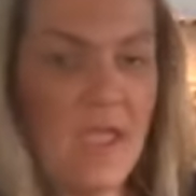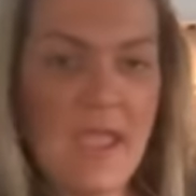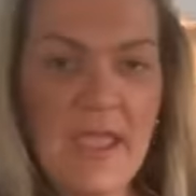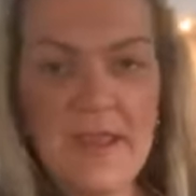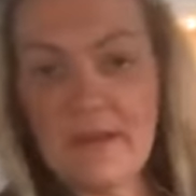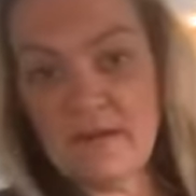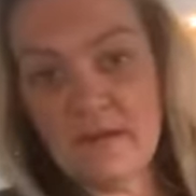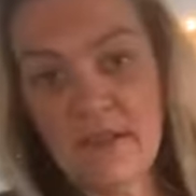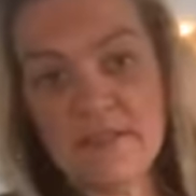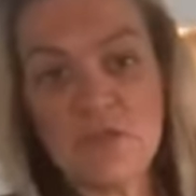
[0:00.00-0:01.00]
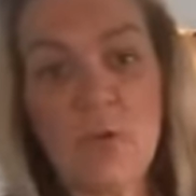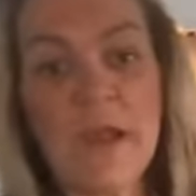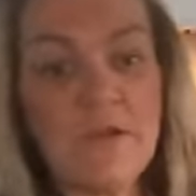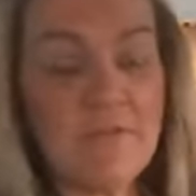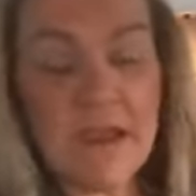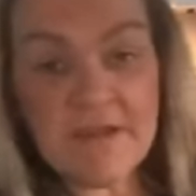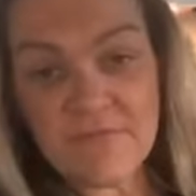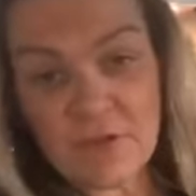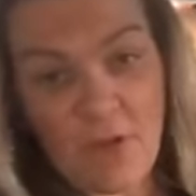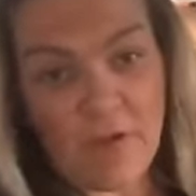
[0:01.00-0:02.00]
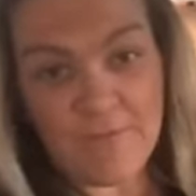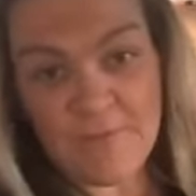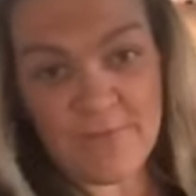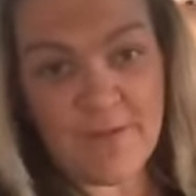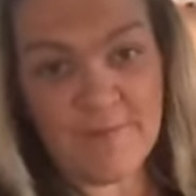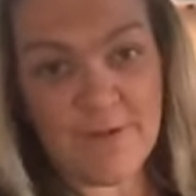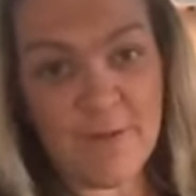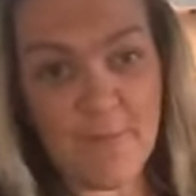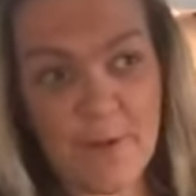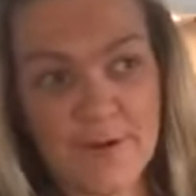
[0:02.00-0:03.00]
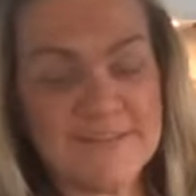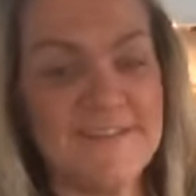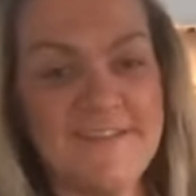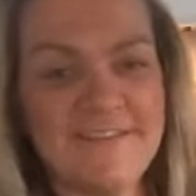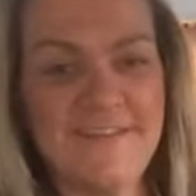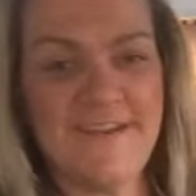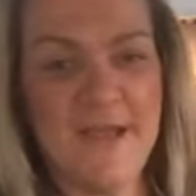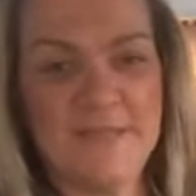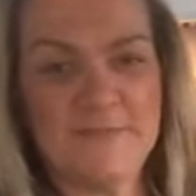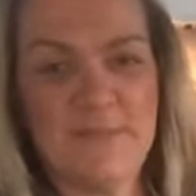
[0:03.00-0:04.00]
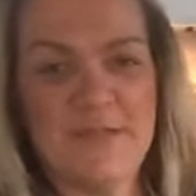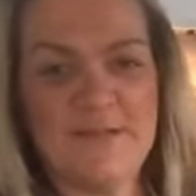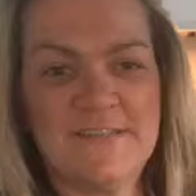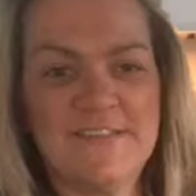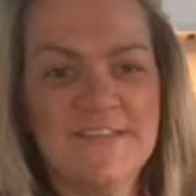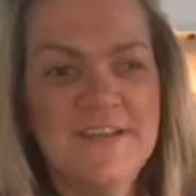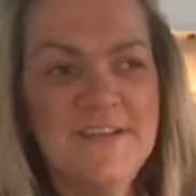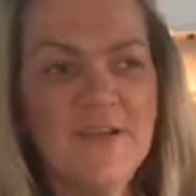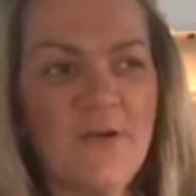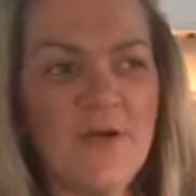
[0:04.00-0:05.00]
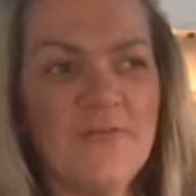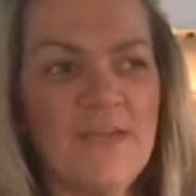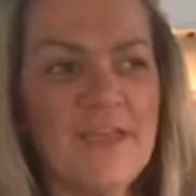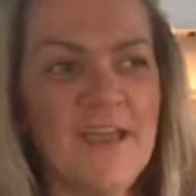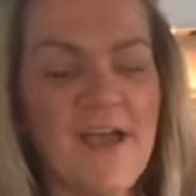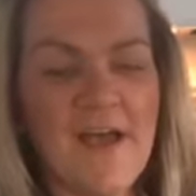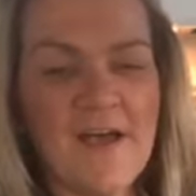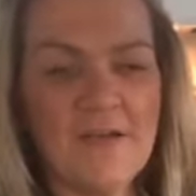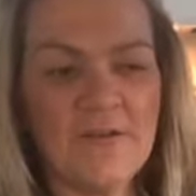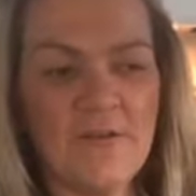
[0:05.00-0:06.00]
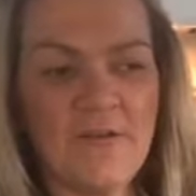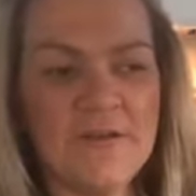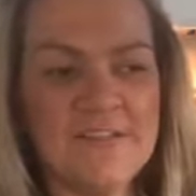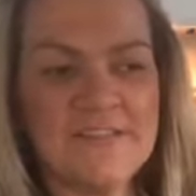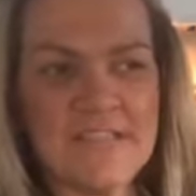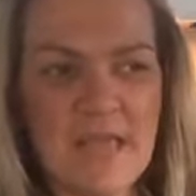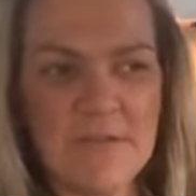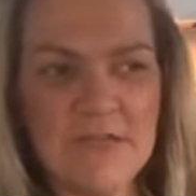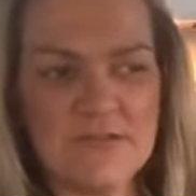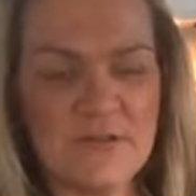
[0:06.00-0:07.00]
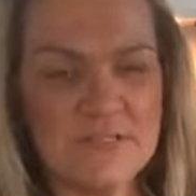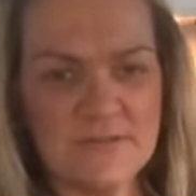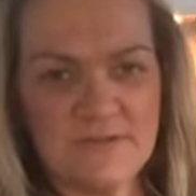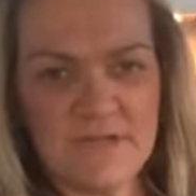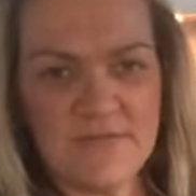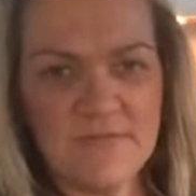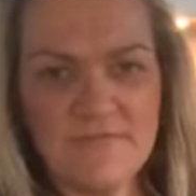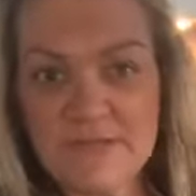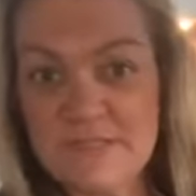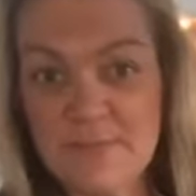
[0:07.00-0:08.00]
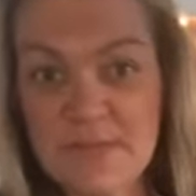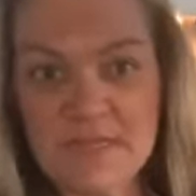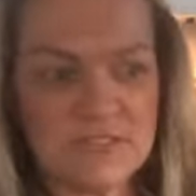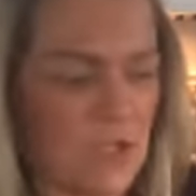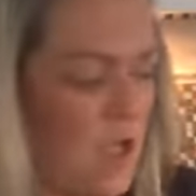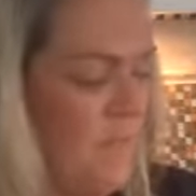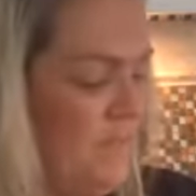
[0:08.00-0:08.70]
And it's quite all right if the coffee flavor imparts into the nuts, because coffee coated salmon is also another recipe I saw.